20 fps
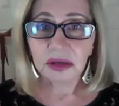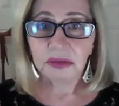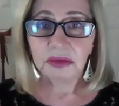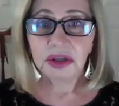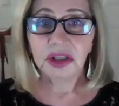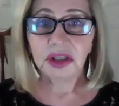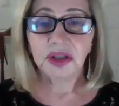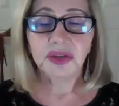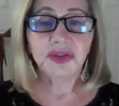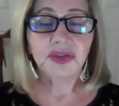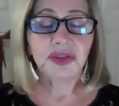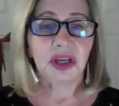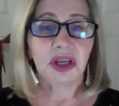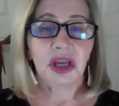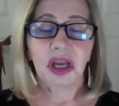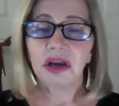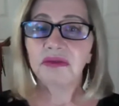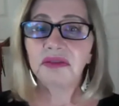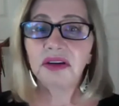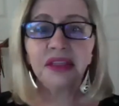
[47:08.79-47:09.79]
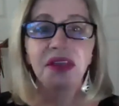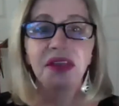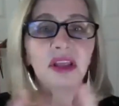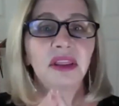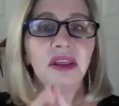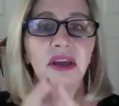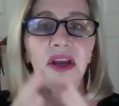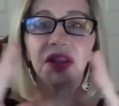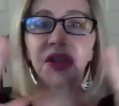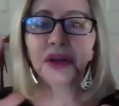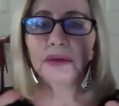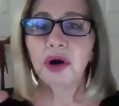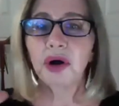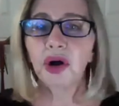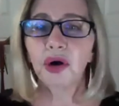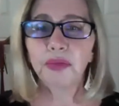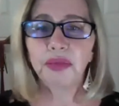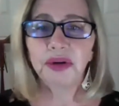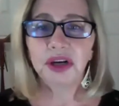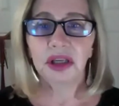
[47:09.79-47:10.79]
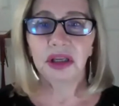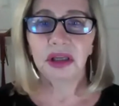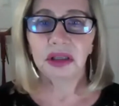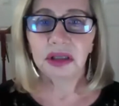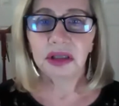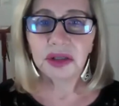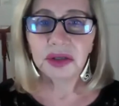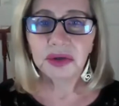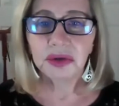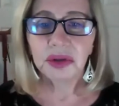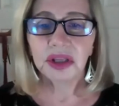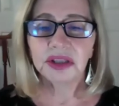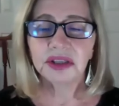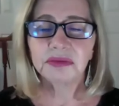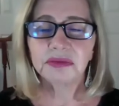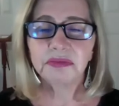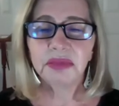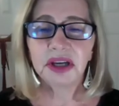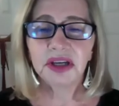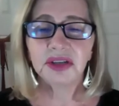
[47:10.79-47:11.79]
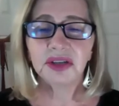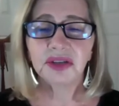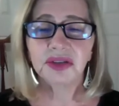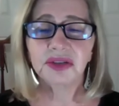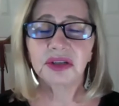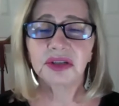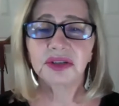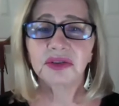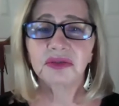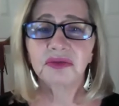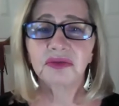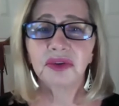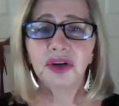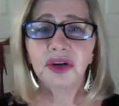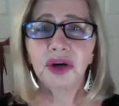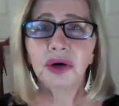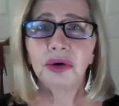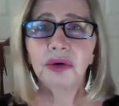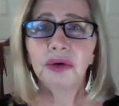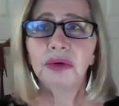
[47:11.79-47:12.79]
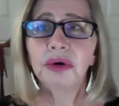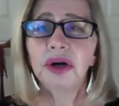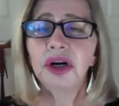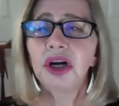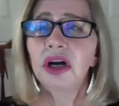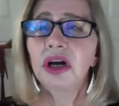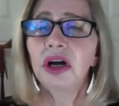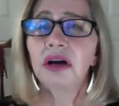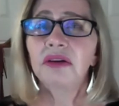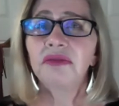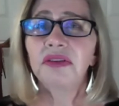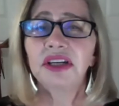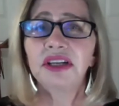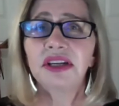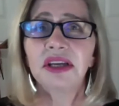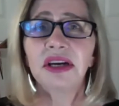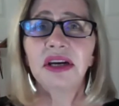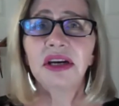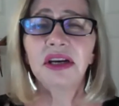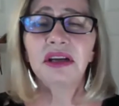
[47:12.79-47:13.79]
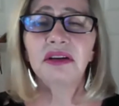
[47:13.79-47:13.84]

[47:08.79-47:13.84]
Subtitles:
Mills, everything there, that opening into that spaciousness of identity,